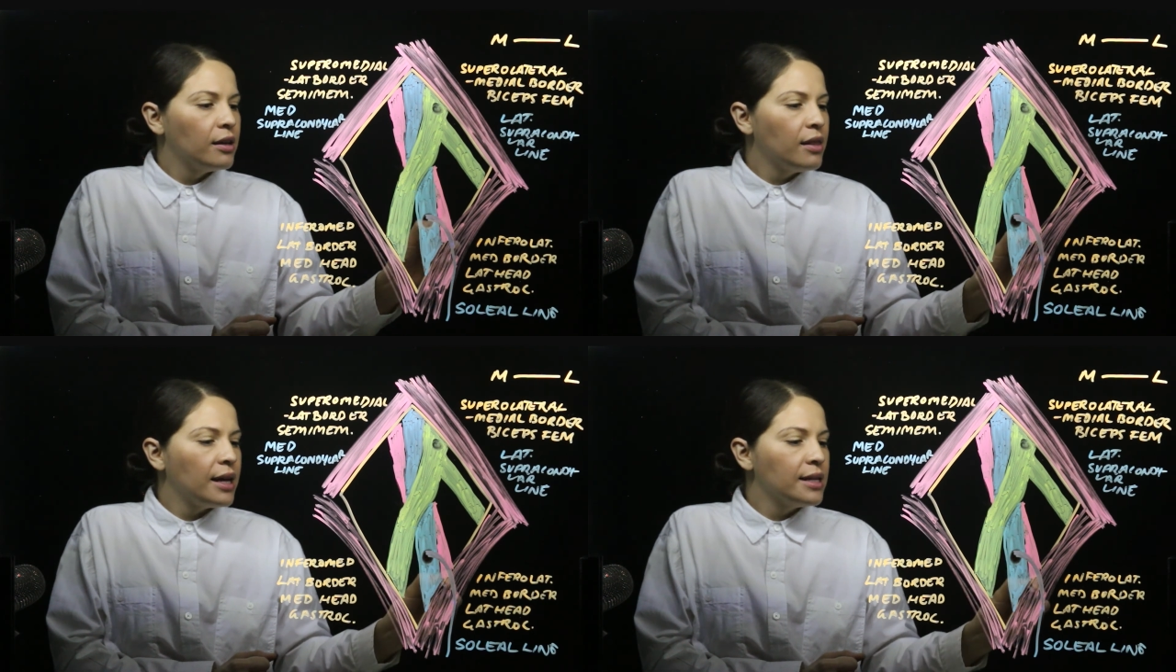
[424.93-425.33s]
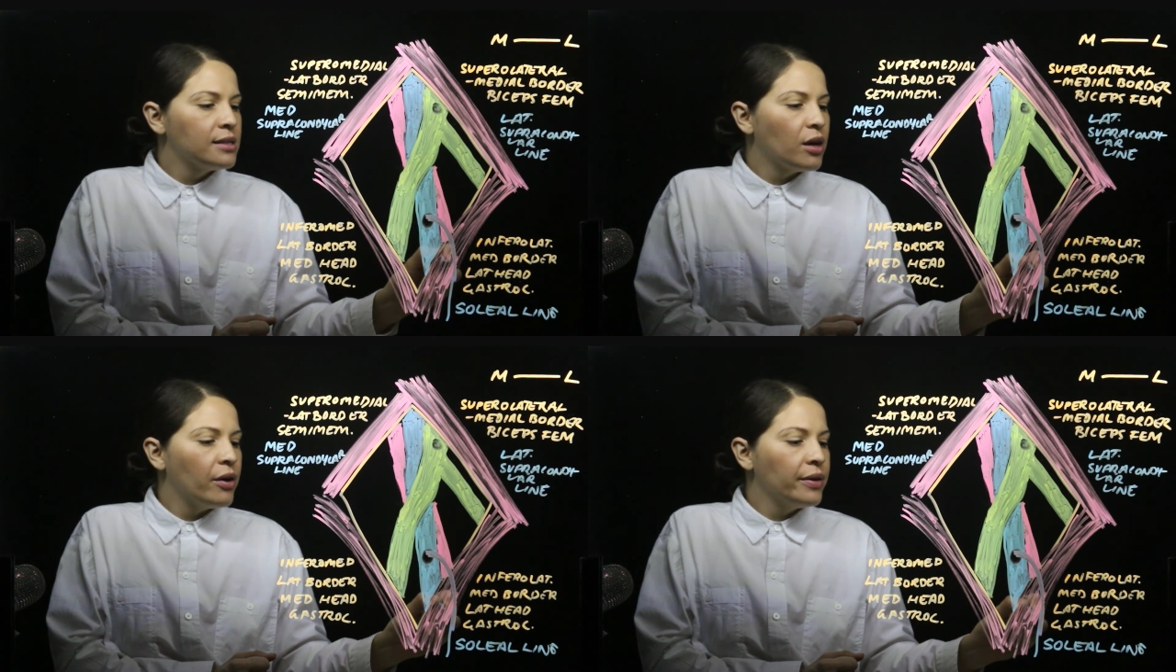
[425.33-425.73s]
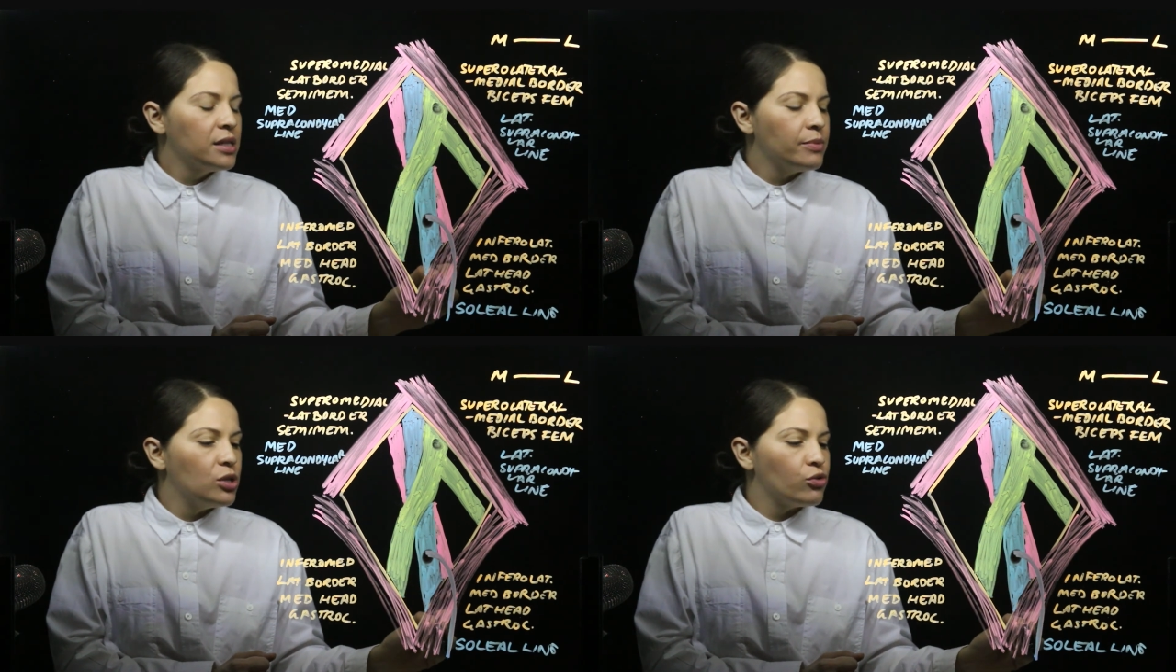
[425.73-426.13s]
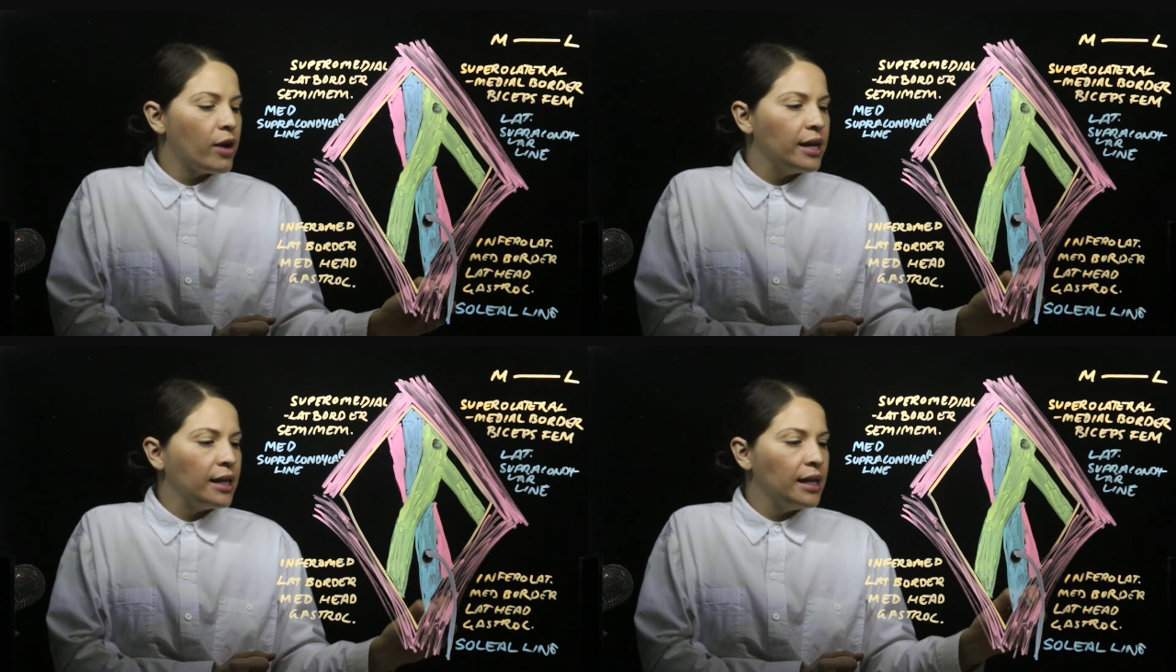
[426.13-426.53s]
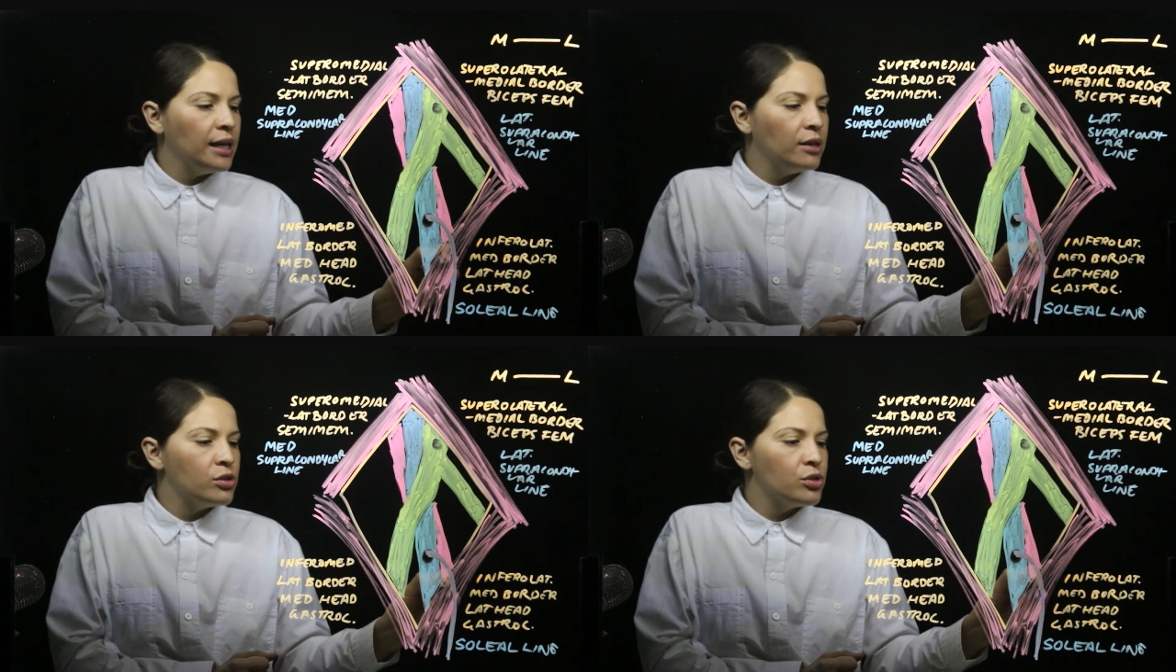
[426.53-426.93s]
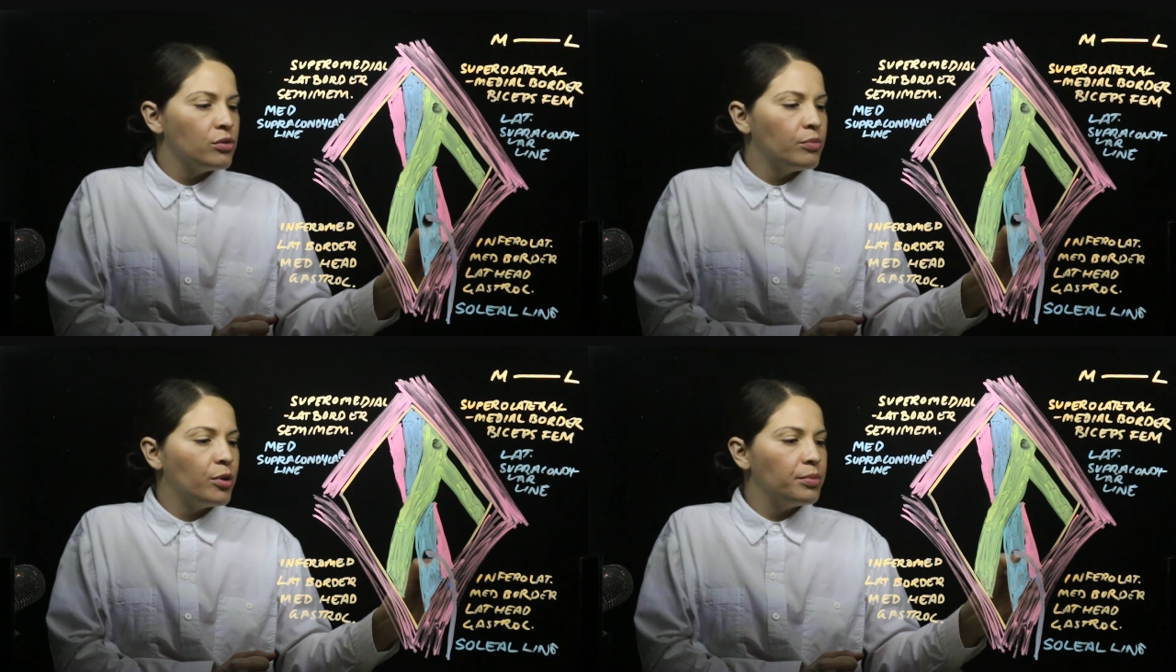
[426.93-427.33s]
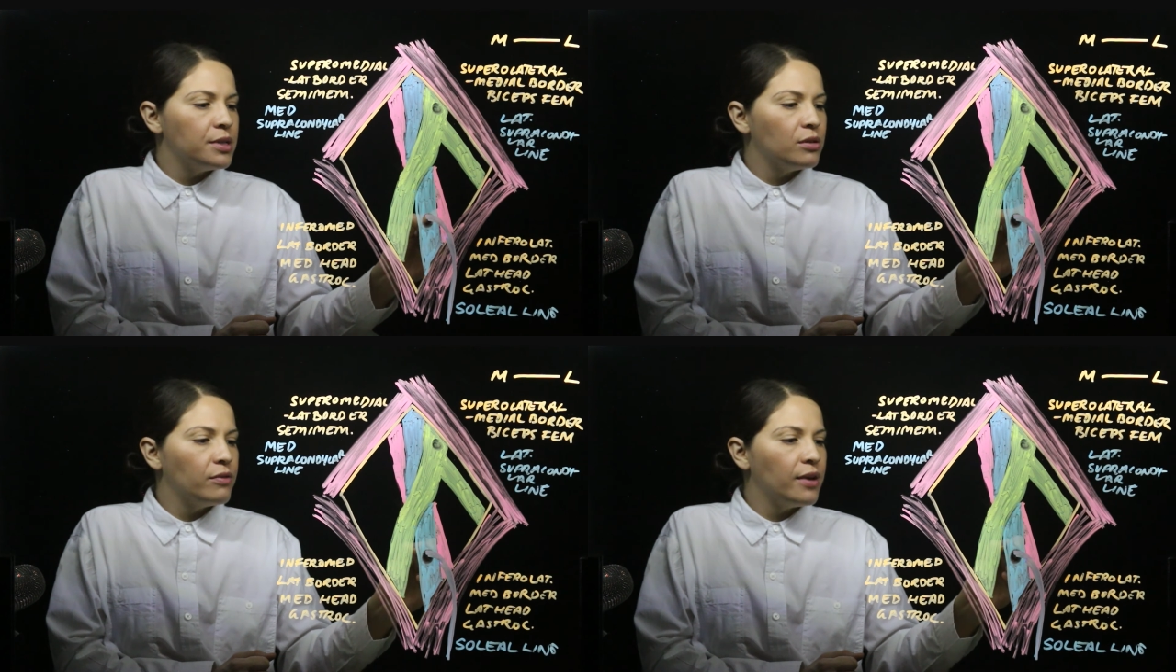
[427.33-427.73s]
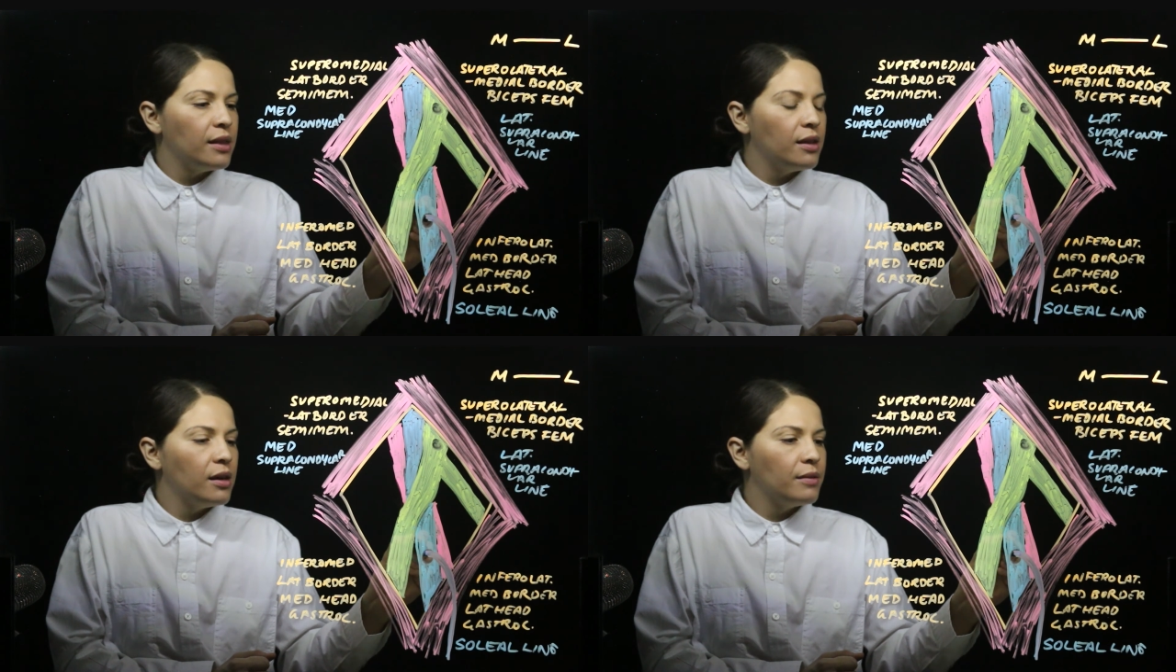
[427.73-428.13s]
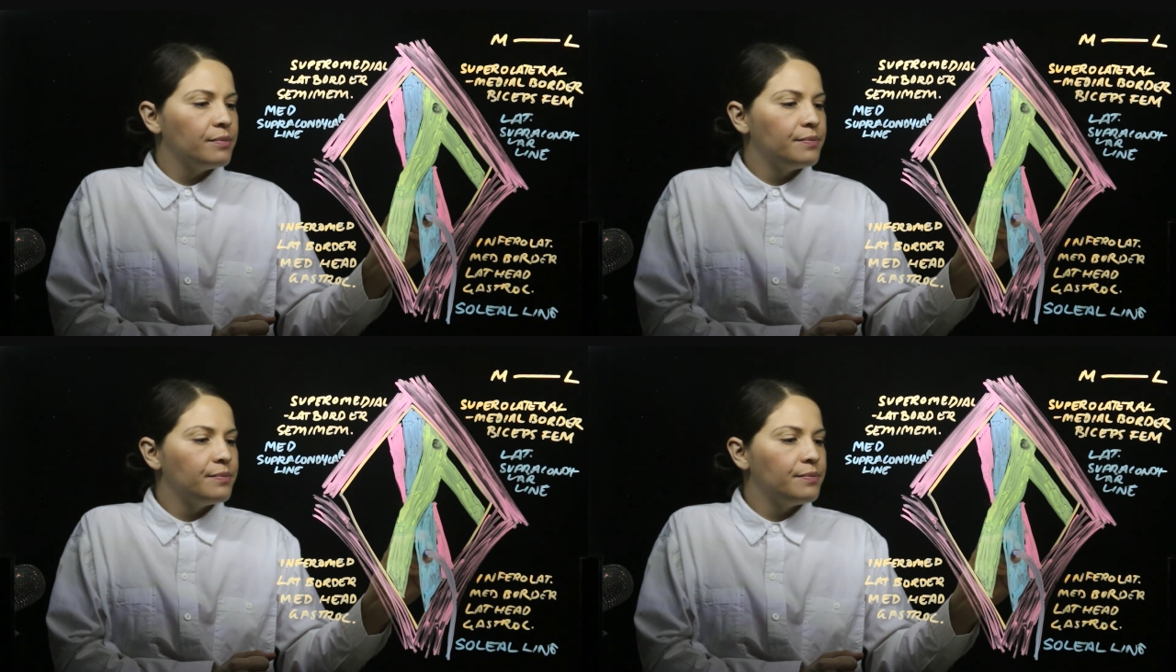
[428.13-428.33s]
that is going to be draining into the popliteal vein there,